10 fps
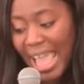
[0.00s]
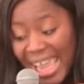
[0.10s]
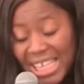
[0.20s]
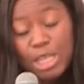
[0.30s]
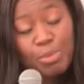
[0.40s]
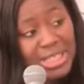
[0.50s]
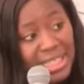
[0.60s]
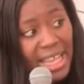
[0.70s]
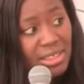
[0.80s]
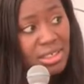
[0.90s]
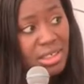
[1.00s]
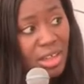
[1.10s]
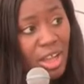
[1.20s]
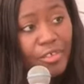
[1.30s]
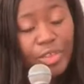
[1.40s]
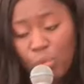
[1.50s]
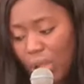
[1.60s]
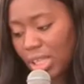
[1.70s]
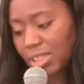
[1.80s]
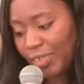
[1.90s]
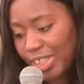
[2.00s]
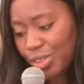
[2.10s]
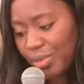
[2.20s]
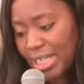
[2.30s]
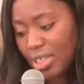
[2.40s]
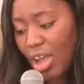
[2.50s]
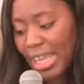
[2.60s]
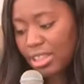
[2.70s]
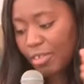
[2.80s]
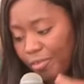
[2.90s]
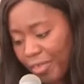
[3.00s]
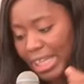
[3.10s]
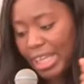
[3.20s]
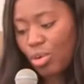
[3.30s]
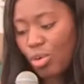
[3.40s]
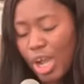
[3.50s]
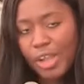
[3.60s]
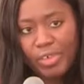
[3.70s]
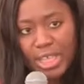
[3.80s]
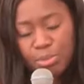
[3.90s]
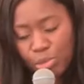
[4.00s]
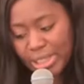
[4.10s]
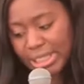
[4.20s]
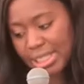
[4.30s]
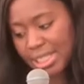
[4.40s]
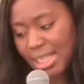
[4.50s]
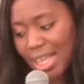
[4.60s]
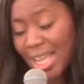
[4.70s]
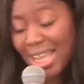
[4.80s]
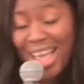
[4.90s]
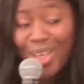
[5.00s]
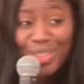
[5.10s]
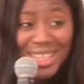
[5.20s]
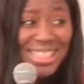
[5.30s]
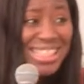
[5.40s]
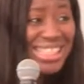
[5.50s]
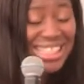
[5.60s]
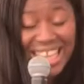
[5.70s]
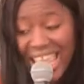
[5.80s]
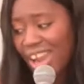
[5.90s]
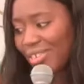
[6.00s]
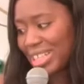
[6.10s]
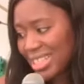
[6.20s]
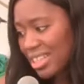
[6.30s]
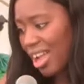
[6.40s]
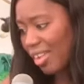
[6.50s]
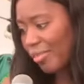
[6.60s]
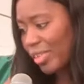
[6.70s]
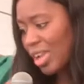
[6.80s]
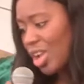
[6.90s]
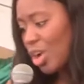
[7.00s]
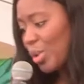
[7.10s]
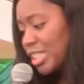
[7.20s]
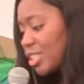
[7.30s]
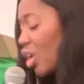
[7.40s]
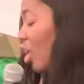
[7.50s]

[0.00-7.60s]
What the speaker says: 80% of the world's fisheries are either fully or overexploited. Now, this is scary stuff, which is